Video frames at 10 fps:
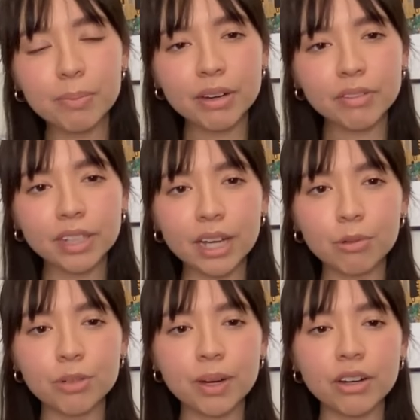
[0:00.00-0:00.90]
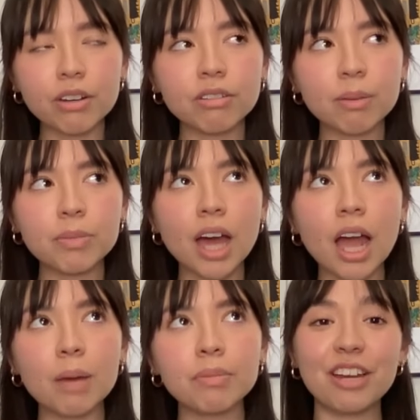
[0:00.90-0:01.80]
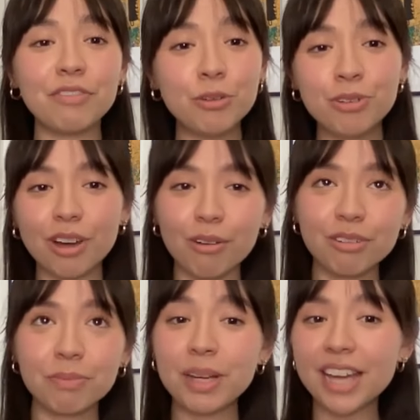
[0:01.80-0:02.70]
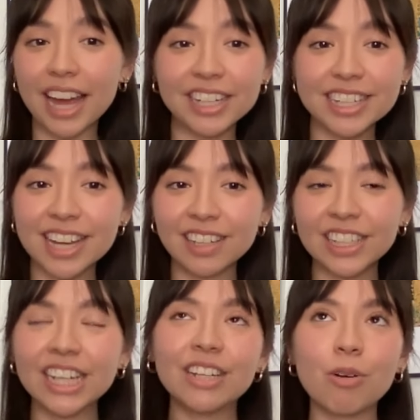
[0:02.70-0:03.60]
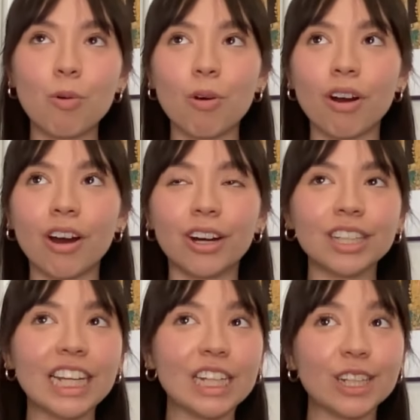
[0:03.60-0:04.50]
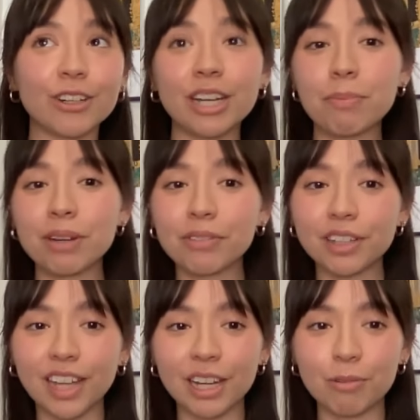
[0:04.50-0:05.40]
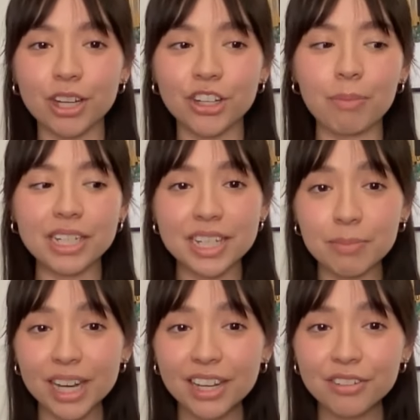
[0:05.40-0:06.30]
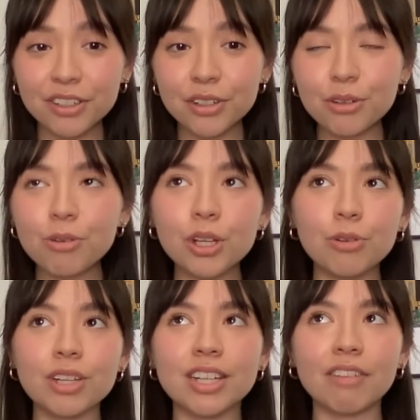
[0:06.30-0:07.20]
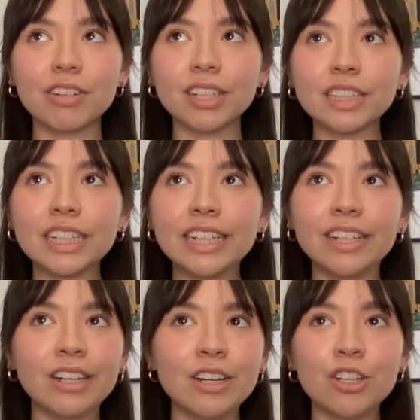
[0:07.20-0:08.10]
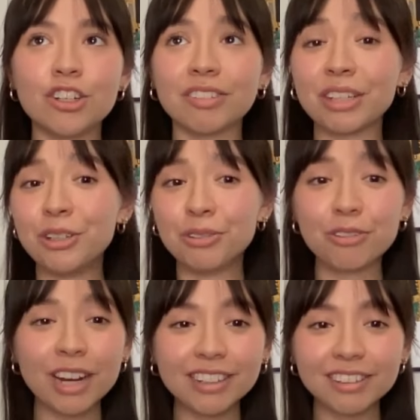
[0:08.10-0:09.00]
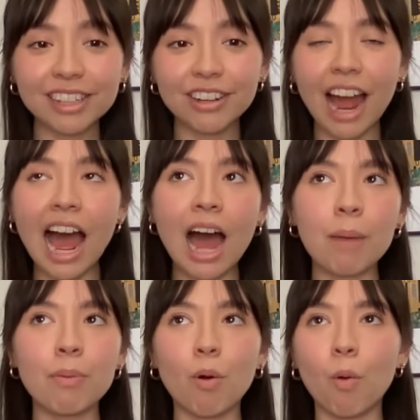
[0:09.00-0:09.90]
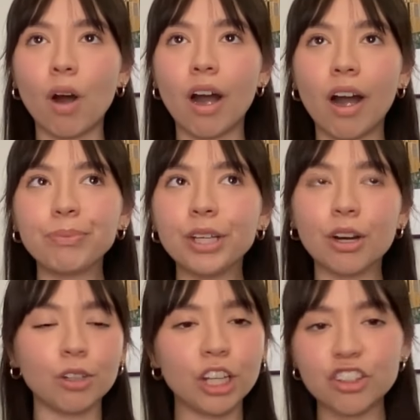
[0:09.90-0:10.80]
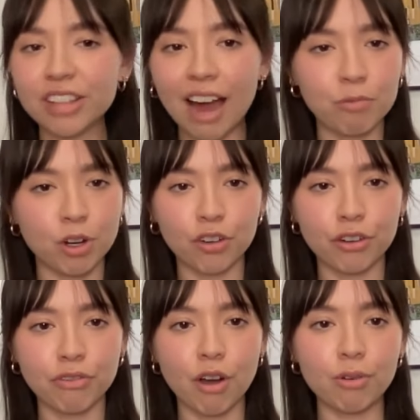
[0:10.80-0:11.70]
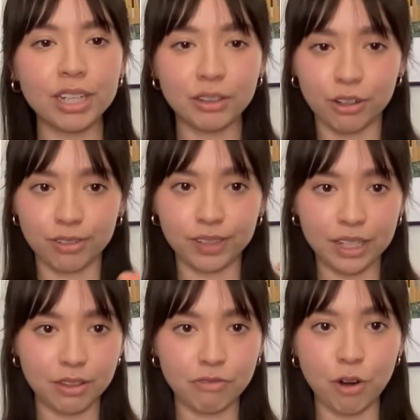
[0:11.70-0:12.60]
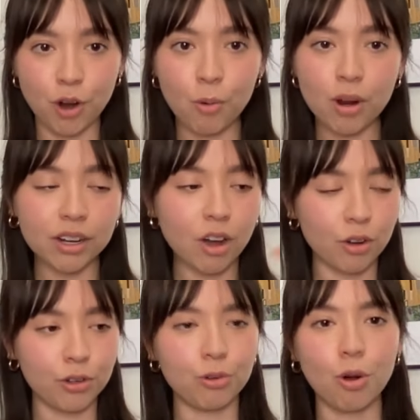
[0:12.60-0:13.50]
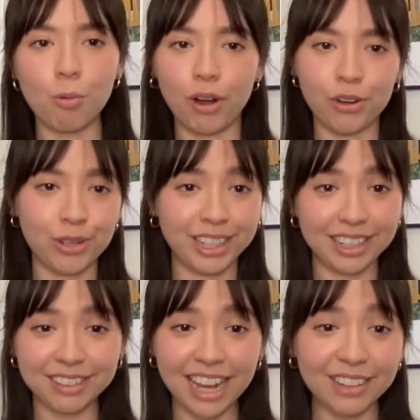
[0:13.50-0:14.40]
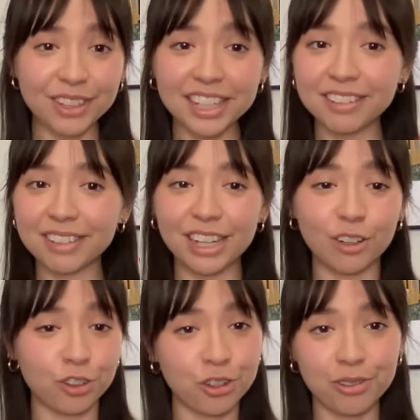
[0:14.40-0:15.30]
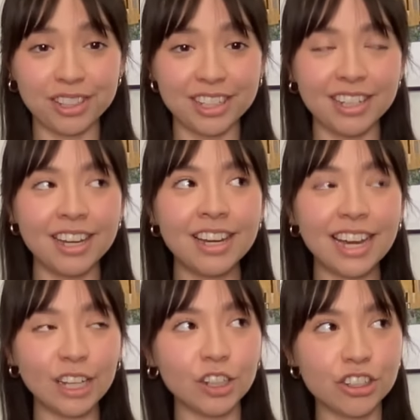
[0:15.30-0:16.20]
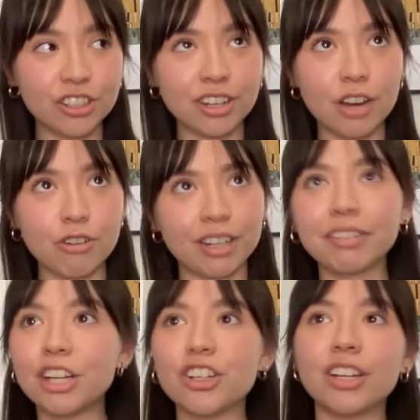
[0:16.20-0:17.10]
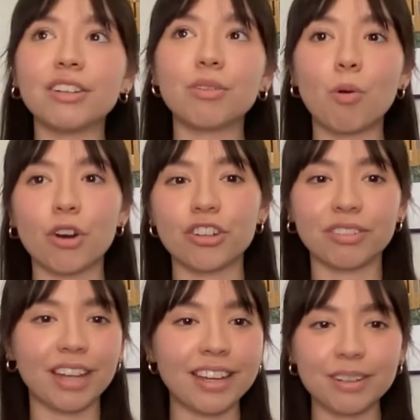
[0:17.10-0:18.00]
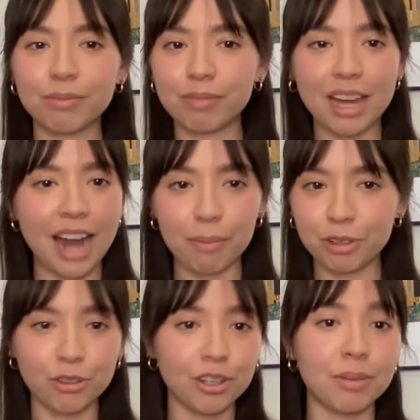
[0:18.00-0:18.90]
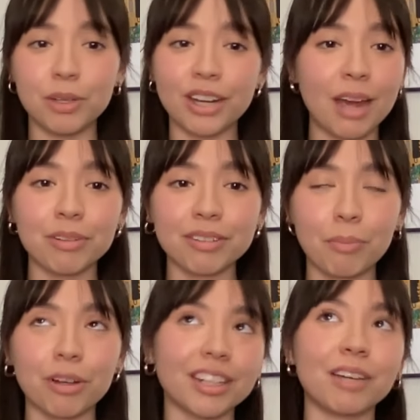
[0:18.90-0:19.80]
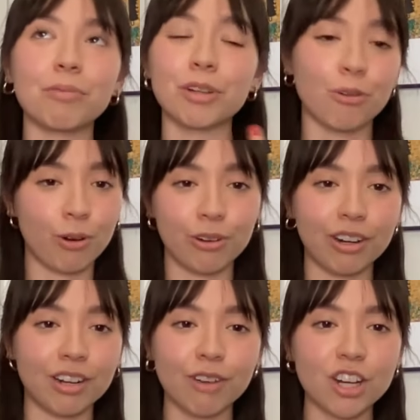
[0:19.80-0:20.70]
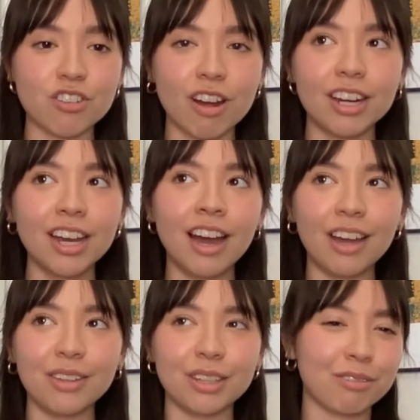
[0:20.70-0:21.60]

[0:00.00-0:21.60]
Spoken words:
a bit of a language barrier sometimes. If you don't speak any Italian or, like, learning a bit of the language intimidates you, you can definitely just, like, use a translator app or, like, just have one on your phone, either, like, the photo one on Google where you can, like, scan things and it'll show you the English translations or just, like, an app so you can communicate with someone, like, when you're ordering at a restaurant. I think